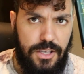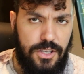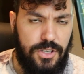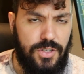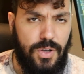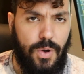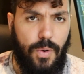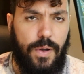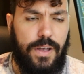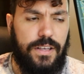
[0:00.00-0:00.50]

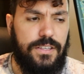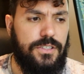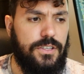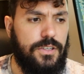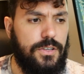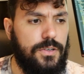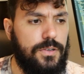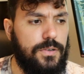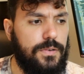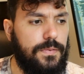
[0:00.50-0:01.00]
So as
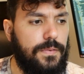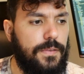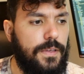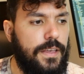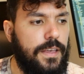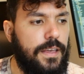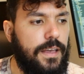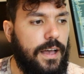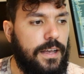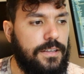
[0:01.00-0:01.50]
you
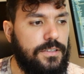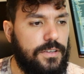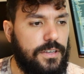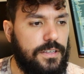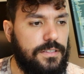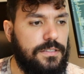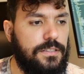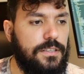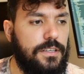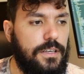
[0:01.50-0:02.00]

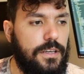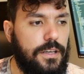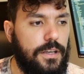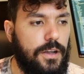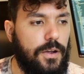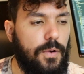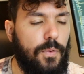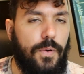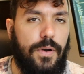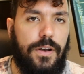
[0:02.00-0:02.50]
can see
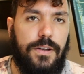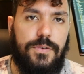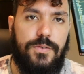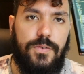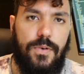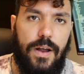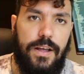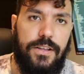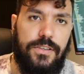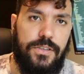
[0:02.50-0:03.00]
here, what I'm
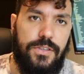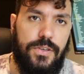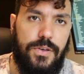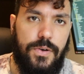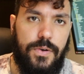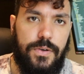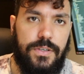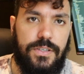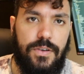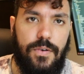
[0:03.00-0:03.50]
trying to
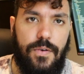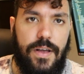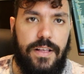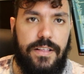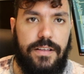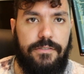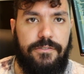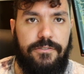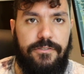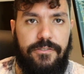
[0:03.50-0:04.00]
do is
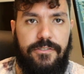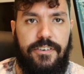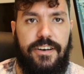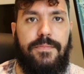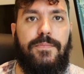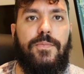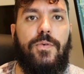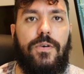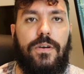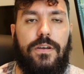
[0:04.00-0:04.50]
create a
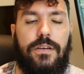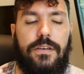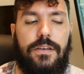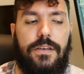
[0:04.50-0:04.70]
framework,